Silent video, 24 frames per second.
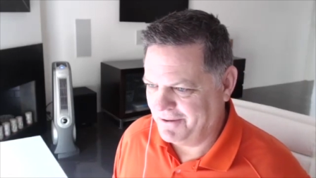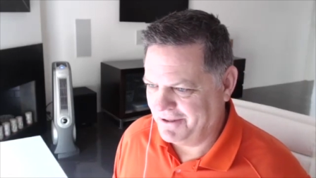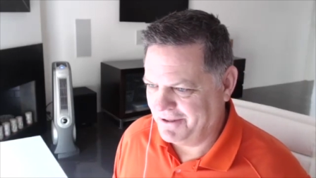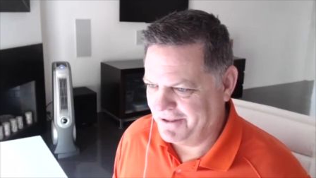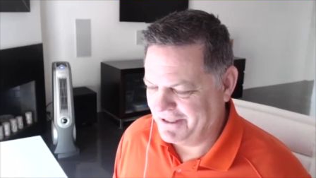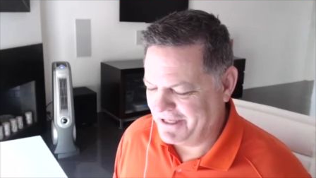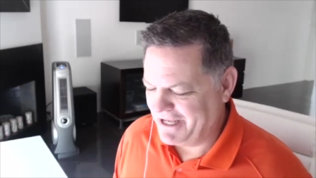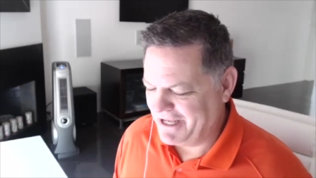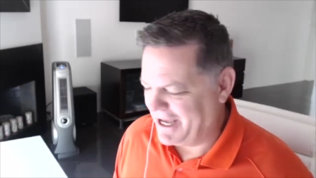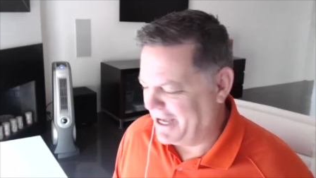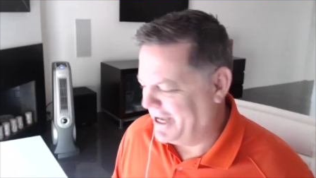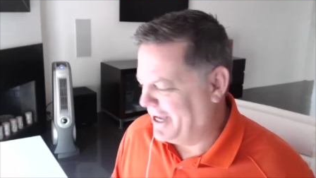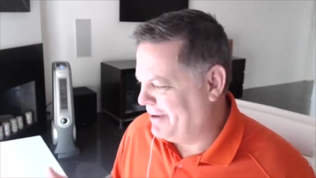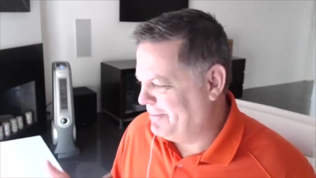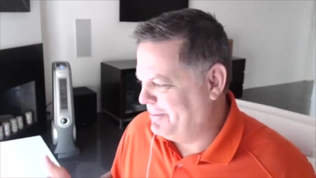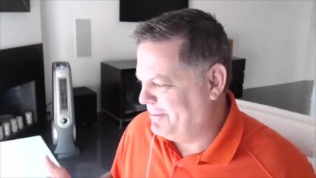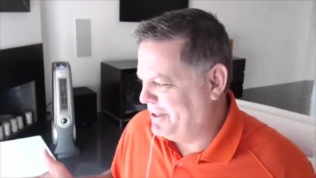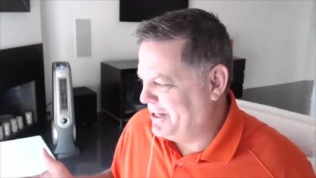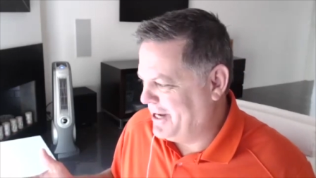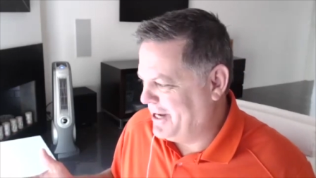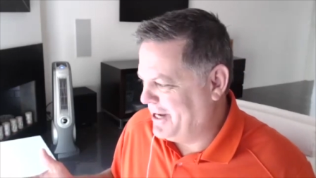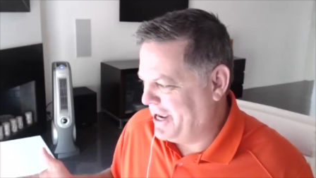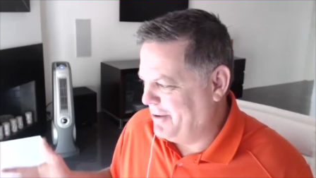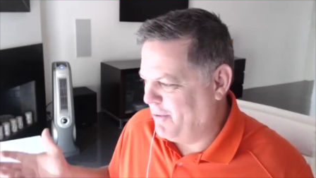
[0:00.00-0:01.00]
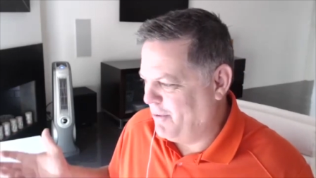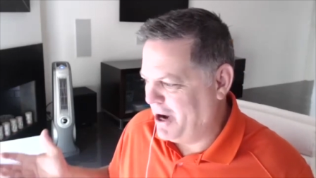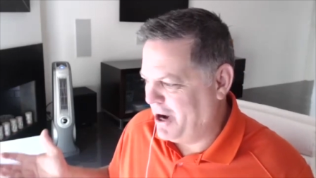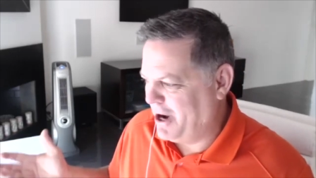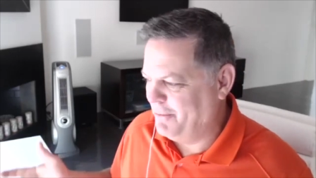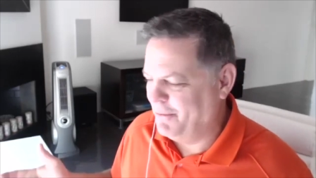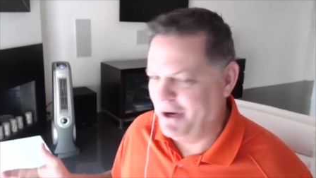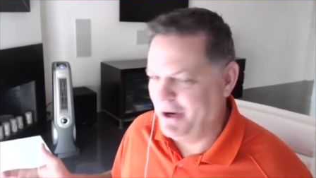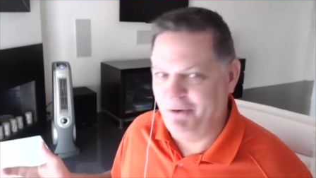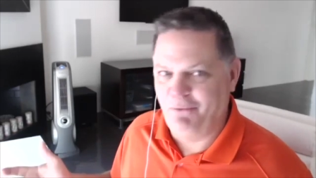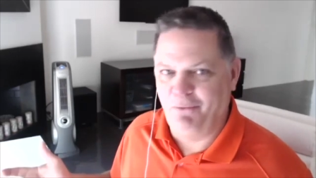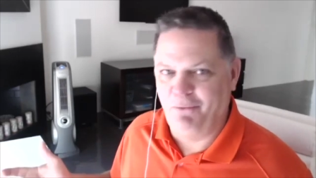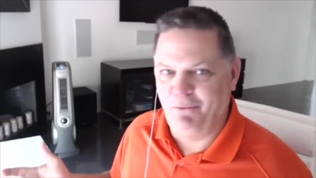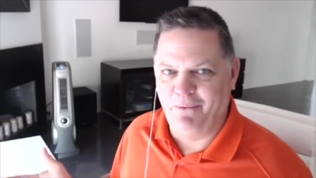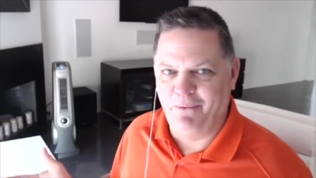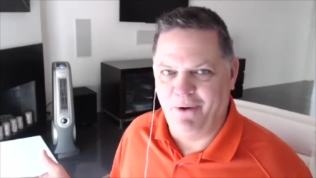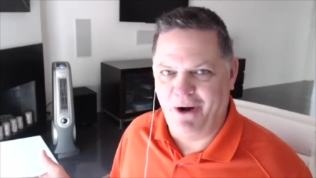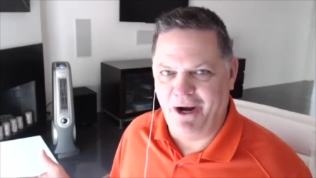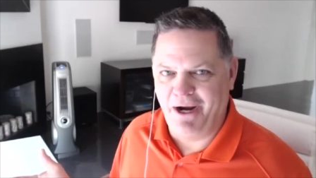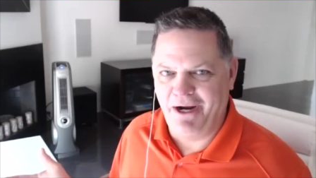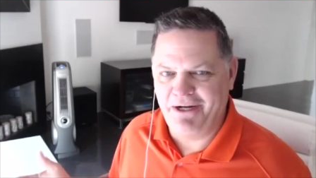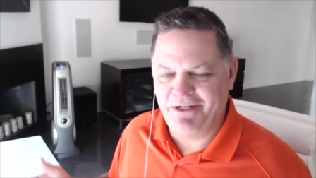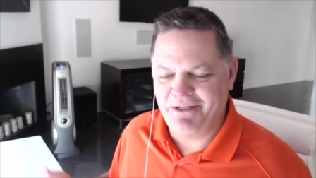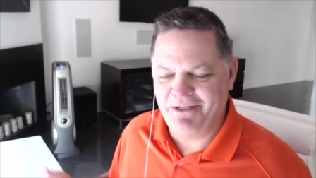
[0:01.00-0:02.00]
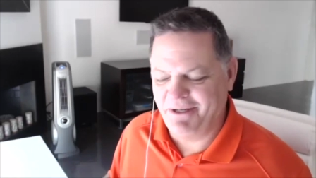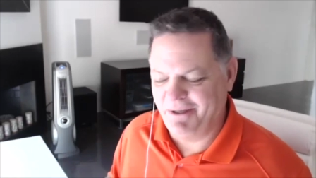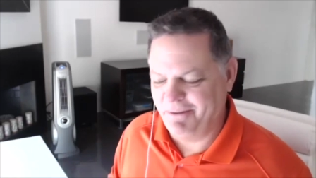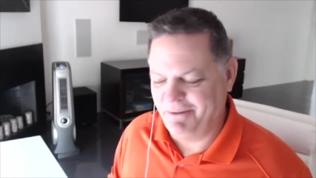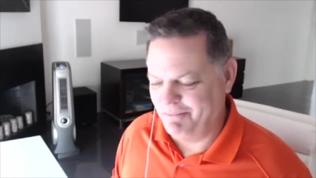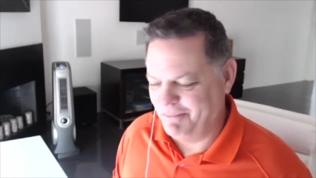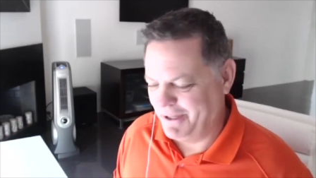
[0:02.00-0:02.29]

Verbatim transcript: Yeah, I mean, hey, why wouldn't we, right?